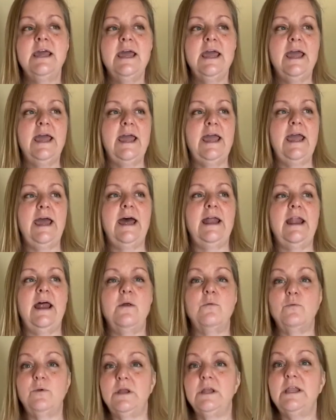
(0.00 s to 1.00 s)
And I
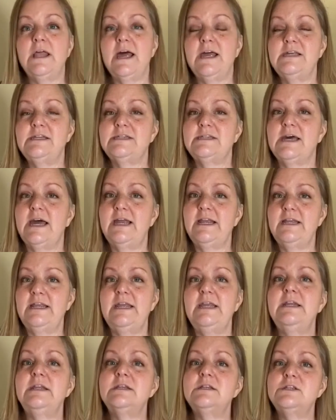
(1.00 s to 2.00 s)
realized I
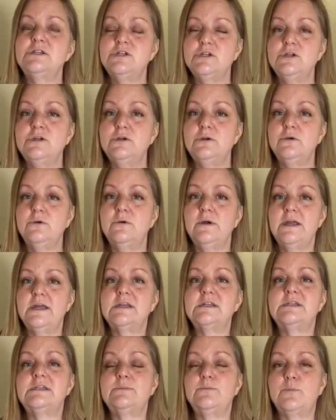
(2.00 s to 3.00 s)
needed to
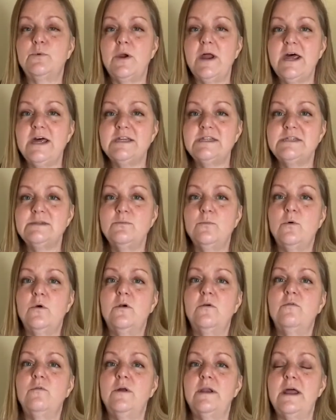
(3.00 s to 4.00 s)
express more
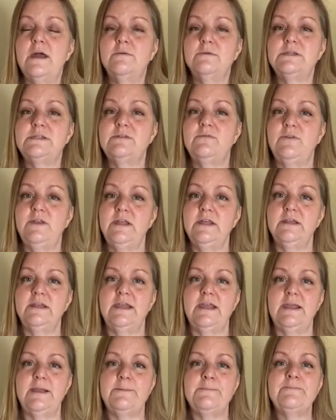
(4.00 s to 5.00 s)
of what I was
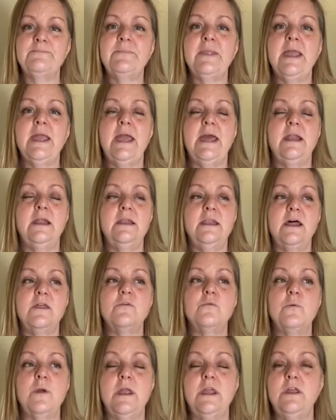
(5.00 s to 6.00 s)
feeling. And another
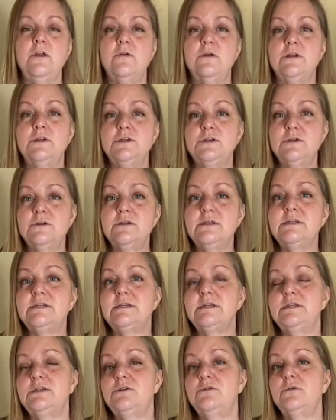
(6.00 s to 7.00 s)
way you can do this
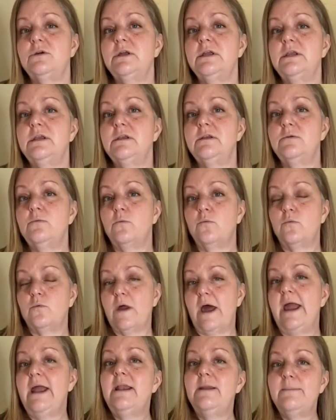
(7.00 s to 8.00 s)
is you can
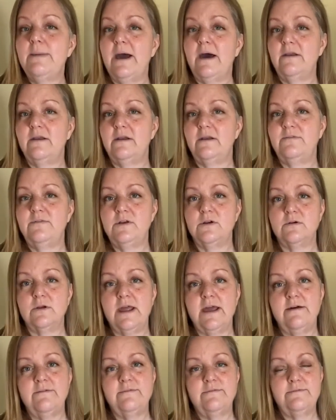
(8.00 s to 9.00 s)
write about it. If you don't
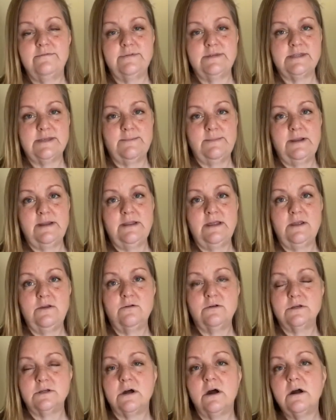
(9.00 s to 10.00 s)
have somebody that you
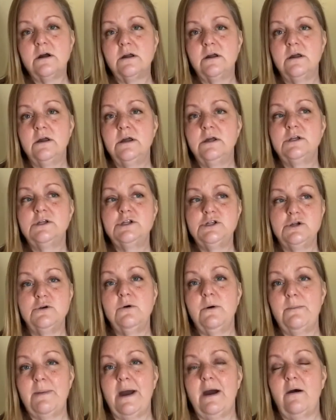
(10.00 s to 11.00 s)
can talk to
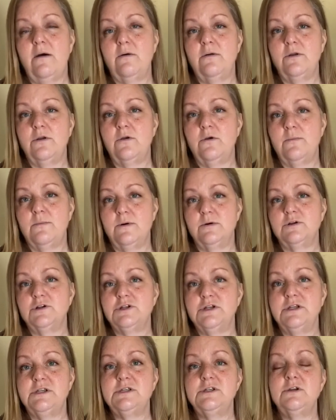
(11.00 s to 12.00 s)
about your
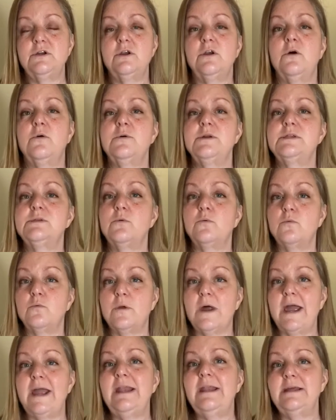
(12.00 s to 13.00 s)
emotions, you can always
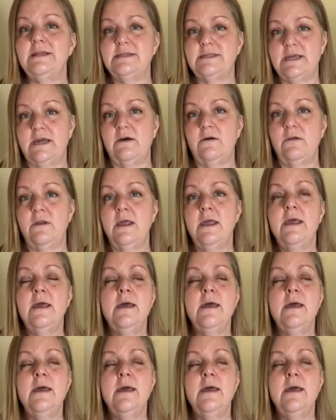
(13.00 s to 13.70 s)
write it down.